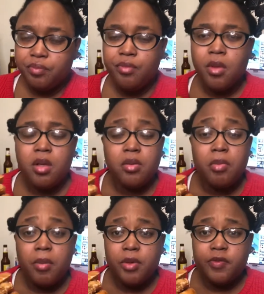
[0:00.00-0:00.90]
Some of
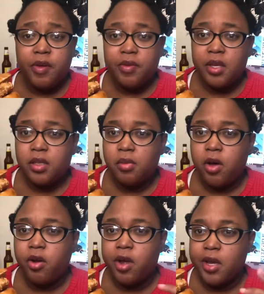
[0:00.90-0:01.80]
my most favorite things about
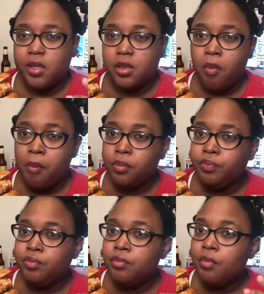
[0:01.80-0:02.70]
her is
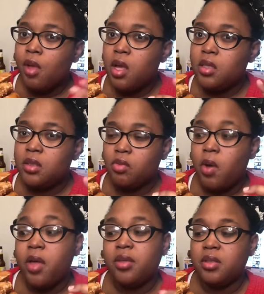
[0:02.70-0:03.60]

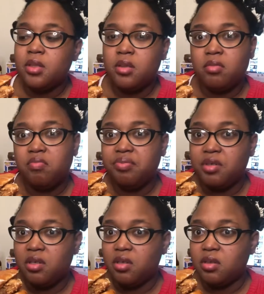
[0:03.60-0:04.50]
wow, this is
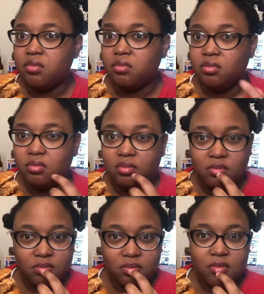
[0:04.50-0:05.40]
pretty good.
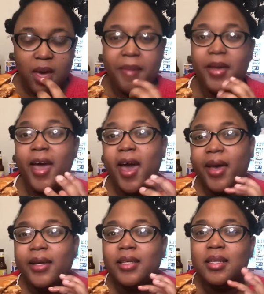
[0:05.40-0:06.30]
I mean,
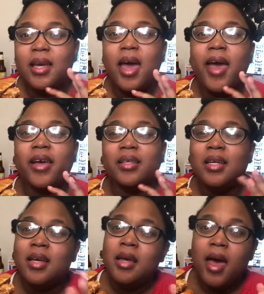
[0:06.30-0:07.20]
I could
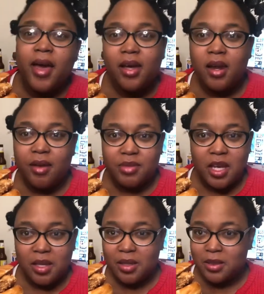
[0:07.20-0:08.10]
have
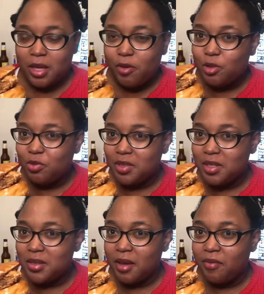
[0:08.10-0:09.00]
taken this sandwich really
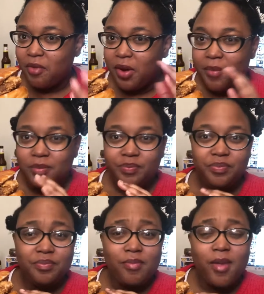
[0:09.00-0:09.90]
savory
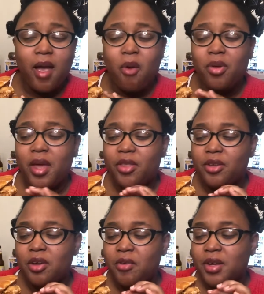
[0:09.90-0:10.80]
without the
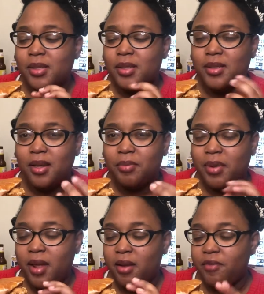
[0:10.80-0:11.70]
donuts, but
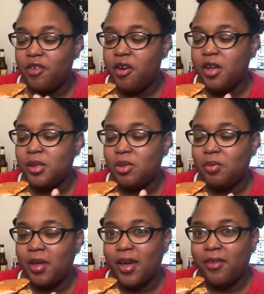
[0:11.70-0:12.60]
I love donuts, so I'm
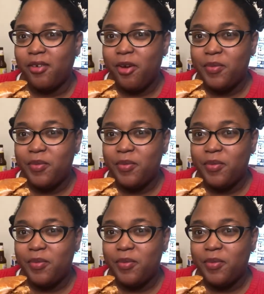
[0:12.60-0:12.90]
like, I don't know.